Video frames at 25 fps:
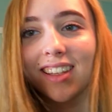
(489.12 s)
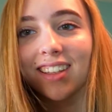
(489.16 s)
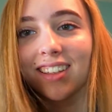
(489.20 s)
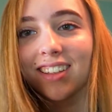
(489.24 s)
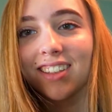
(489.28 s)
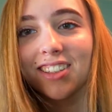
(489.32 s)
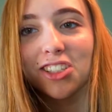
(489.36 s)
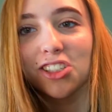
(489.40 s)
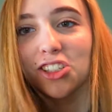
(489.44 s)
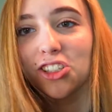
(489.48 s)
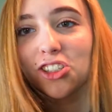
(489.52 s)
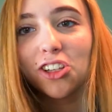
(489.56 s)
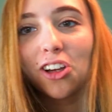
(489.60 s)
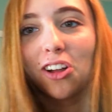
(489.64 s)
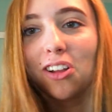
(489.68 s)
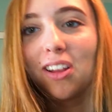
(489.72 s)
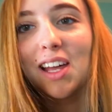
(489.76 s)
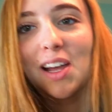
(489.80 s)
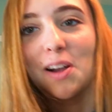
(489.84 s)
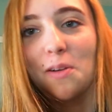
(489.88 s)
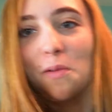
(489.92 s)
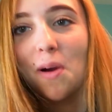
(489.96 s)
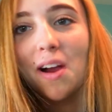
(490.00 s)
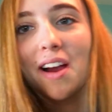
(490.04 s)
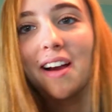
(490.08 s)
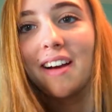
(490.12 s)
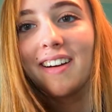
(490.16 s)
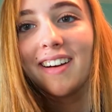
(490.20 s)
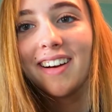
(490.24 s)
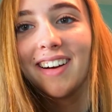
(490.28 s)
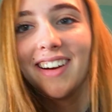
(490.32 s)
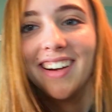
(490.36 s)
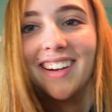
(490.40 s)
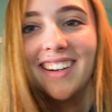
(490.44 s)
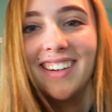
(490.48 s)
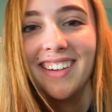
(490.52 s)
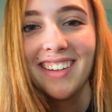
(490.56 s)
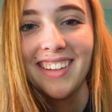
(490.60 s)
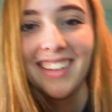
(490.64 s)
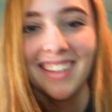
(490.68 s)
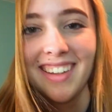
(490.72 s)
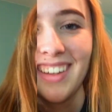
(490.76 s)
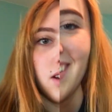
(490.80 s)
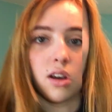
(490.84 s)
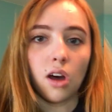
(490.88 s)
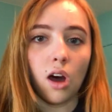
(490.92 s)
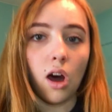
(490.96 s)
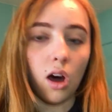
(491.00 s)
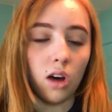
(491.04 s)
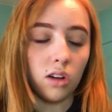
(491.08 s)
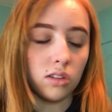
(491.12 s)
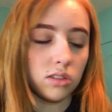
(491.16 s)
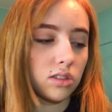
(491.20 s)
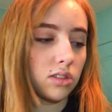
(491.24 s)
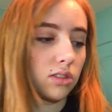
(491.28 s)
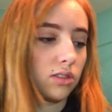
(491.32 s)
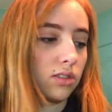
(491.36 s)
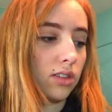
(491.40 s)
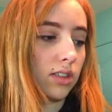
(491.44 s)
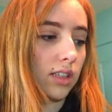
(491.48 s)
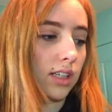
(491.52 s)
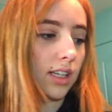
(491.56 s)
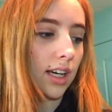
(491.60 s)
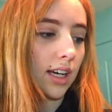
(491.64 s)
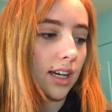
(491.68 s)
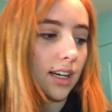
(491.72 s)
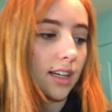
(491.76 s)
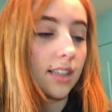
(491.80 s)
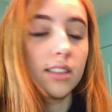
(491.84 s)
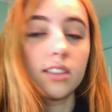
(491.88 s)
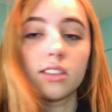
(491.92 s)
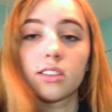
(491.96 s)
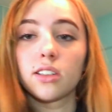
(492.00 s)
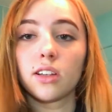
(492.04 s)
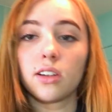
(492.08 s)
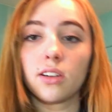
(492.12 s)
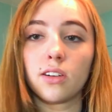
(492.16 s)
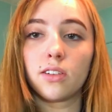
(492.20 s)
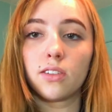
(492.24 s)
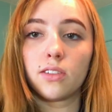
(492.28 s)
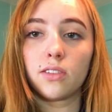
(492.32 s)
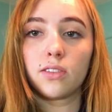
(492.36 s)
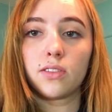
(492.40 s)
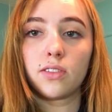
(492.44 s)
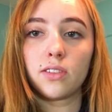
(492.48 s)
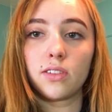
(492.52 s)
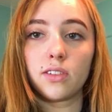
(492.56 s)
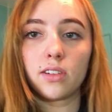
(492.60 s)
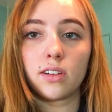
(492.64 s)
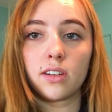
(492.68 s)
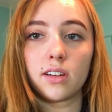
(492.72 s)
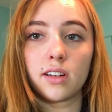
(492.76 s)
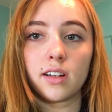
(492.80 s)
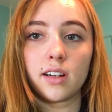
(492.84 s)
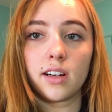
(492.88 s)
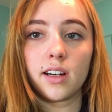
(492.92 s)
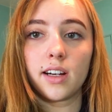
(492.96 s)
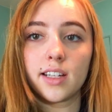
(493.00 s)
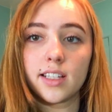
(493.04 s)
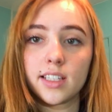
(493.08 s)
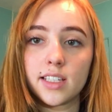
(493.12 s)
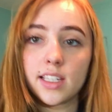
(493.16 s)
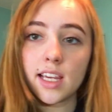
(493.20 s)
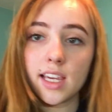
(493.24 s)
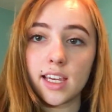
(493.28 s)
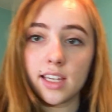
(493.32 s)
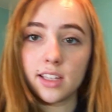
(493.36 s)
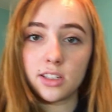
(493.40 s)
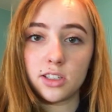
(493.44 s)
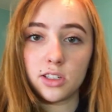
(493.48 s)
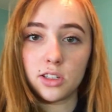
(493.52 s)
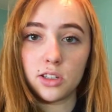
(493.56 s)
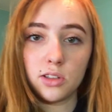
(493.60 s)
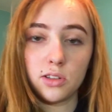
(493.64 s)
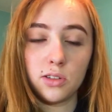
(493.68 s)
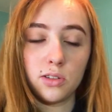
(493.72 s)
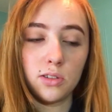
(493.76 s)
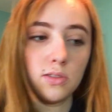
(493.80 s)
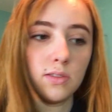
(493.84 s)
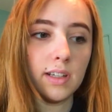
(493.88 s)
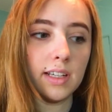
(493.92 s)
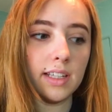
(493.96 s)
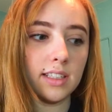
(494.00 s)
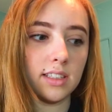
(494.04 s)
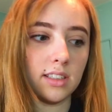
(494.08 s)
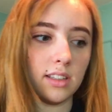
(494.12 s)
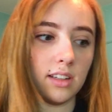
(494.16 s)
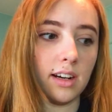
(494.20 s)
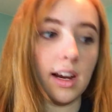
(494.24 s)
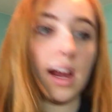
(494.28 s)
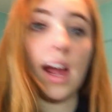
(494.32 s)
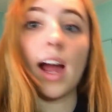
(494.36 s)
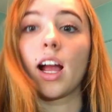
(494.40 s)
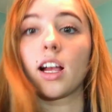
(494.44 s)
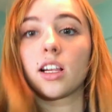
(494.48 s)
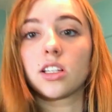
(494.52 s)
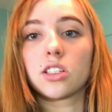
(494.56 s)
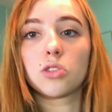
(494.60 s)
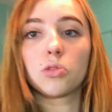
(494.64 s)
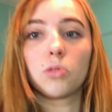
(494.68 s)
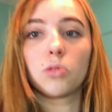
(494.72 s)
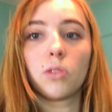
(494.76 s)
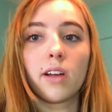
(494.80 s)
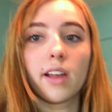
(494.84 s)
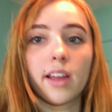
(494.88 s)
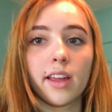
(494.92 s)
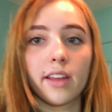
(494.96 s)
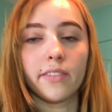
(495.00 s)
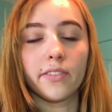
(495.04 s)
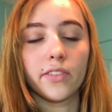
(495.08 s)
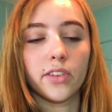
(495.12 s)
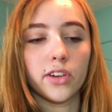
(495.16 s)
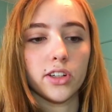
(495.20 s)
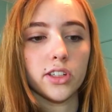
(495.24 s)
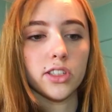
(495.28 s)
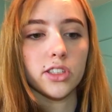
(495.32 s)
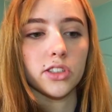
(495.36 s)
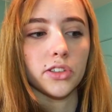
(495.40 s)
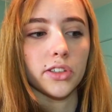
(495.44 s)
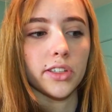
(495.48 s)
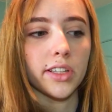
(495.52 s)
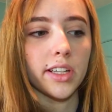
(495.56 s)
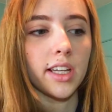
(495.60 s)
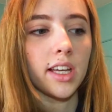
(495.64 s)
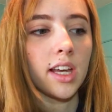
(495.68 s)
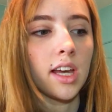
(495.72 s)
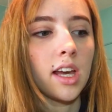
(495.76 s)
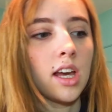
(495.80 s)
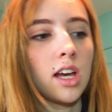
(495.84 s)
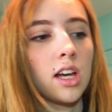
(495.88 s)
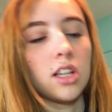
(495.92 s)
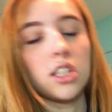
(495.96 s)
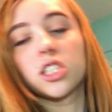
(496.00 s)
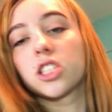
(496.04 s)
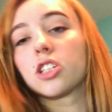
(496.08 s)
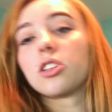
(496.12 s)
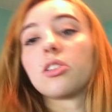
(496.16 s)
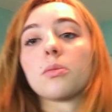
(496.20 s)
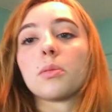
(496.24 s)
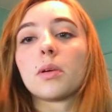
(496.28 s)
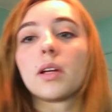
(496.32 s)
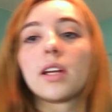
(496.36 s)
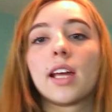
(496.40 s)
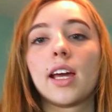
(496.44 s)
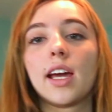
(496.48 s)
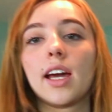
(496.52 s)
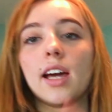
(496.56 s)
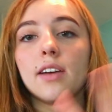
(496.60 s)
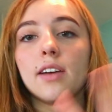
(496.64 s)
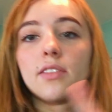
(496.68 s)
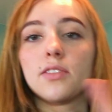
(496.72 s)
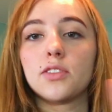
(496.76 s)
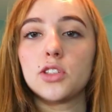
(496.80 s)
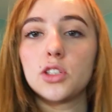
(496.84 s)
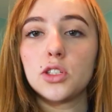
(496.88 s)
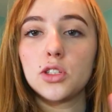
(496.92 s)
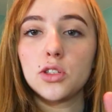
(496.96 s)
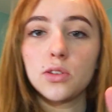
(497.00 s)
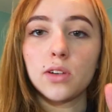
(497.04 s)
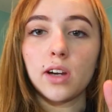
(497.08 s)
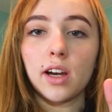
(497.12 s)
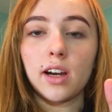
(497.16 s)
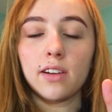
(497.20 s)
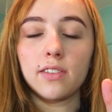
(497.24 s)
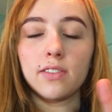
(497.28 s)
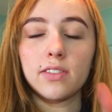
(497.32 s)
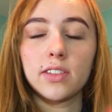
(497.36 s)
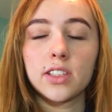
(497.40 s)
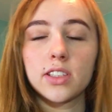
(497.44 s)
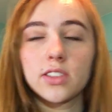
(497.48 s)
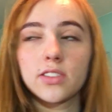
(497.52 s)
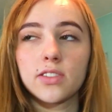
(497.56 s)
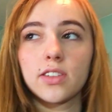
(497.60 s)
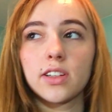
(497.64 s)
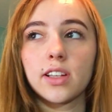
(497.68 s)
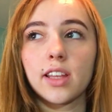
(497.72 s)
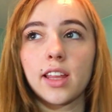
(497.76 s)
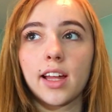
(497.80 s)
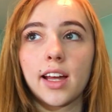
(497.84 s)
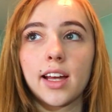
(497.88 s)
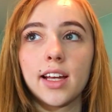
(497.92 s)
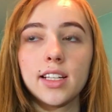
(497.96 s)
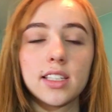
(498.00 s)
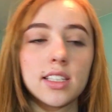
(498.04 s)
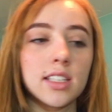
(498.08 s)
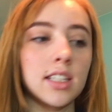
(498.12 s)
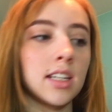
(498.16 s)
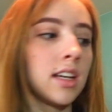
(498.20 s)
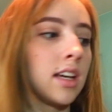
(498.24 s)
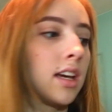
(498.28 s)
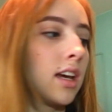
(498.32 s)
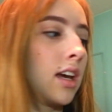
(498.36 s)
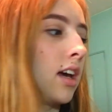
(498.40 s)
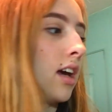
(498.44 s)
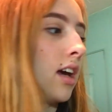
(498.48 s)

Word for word: Like, this is all I wear. Also, you guys, so for day two is our actual anniversary, so I'm gonna have two outfits for that.